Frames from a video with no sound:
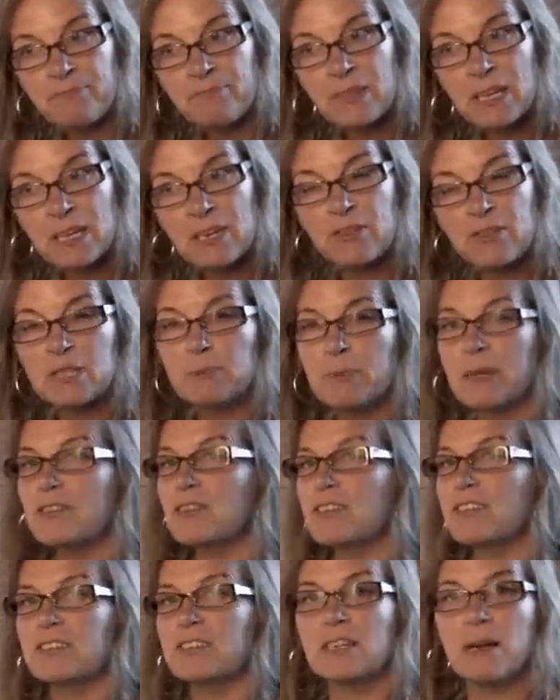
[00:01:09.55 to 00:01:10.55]
And if you spend
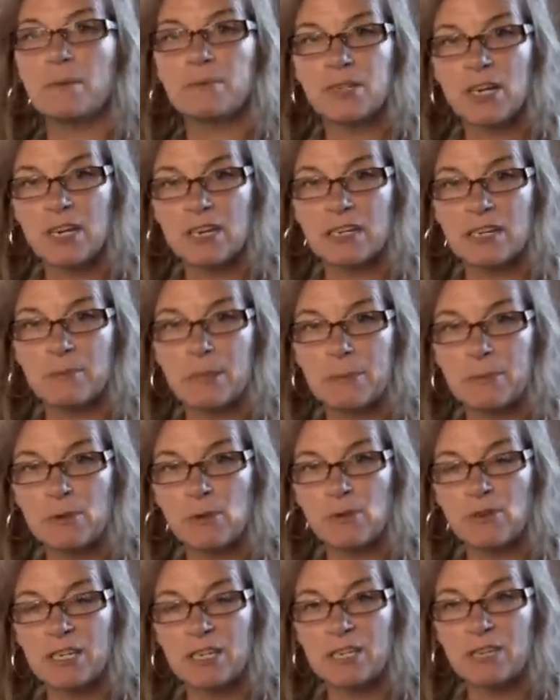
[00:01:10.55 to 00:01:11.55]
all your time talking to people who
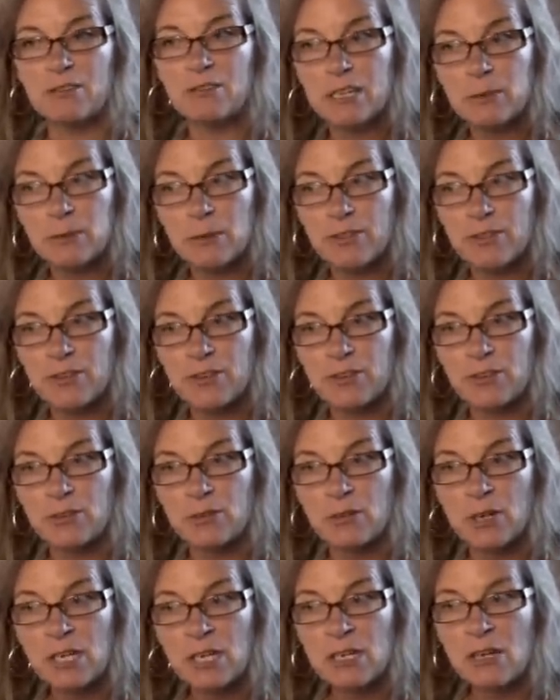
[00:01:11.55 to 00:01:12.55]
already agree with
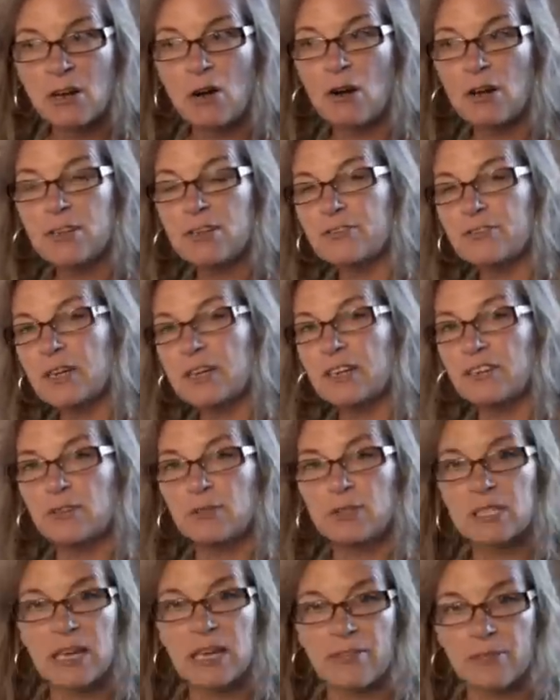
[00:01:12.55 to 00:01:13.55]
you, all you're trying to do
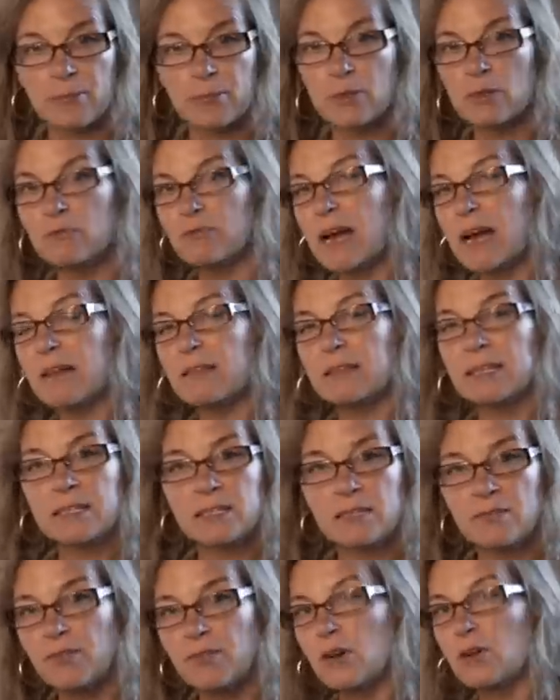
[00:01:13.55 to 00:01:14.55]
is get them to a rally,
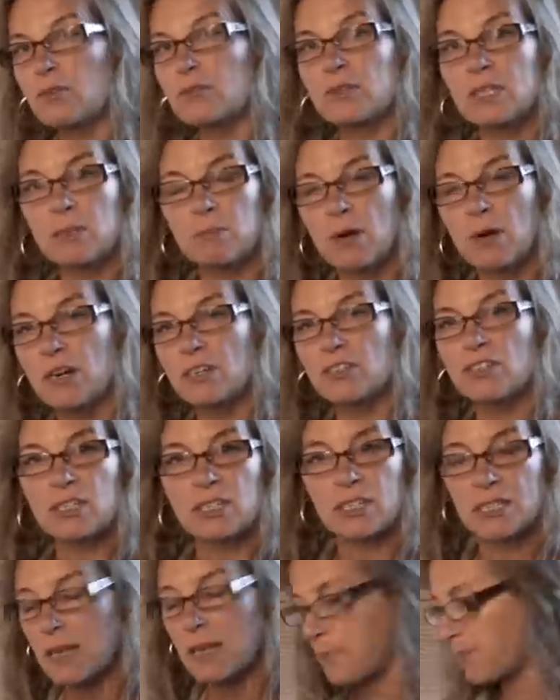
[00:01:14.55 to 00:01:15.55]
to vote, to march, to
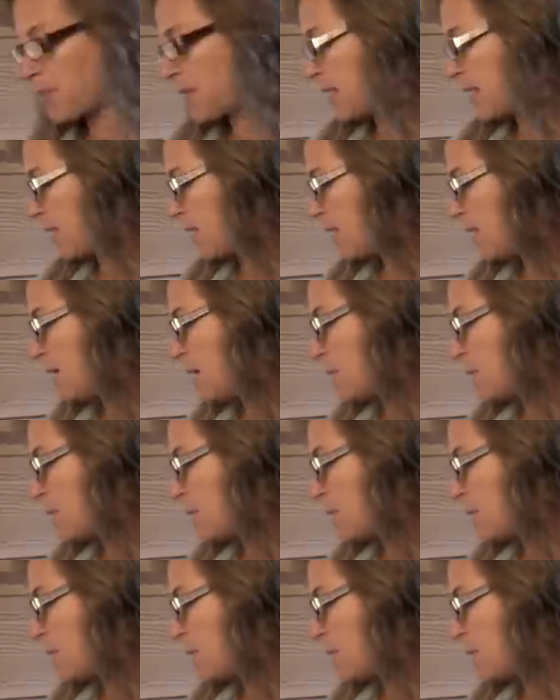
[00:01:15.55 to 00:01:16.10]
something.